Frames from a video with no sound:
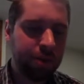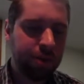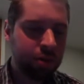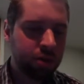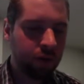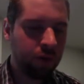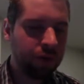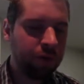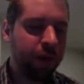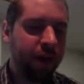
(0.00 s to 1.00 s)
but I'm just going to read
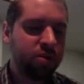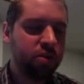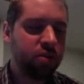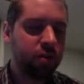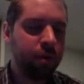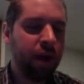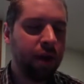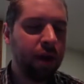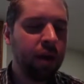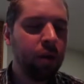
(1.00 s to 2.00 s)
a few passages from
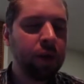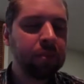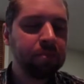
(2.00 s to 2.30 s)
that anyway.